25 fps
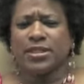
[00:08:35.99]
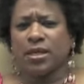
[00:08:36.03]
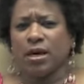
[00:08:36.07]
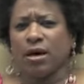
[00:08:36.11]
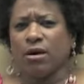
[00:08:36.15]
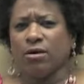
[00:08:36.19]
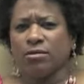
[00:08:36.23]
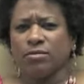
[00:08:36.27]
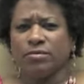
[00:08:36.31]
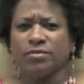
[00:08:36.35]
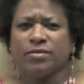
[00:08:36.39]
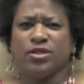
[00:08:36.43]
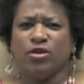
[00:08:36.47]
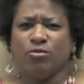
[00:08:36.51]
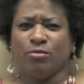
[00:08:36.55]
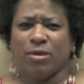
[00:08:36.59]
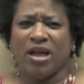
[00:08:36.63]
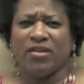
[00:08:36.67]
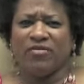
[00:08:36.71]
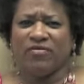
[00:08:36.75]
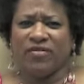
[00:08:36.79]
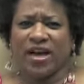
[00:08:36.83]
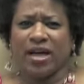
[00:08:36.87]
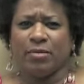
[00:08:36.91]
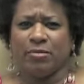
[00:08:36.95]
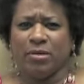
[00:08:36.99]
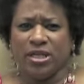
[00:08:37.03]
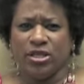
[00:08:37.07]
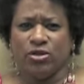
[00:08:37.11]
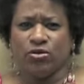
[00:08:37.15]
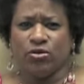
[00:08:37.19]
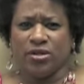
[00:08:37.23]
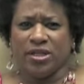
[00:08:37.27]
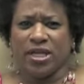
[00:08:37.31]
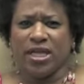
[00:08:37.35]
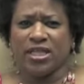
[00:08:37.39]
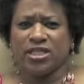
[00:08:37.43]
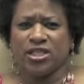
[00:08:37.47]
so you might find me
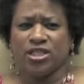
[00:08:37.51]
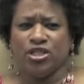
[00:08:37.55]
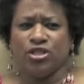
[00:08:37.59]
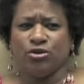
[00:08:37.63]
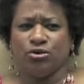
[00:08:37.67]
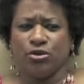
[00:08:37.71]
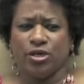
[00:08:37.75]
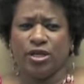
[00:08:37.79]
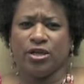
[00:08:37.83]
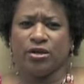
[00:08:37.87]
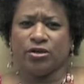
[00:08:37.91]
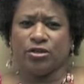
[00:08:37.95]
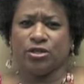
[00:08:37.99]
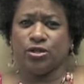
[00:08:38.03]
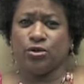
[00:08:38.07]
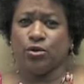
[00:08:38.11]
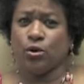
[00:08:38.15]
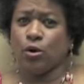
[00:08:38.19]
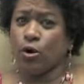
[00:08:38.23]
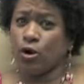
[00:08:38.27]
doing that to you here too,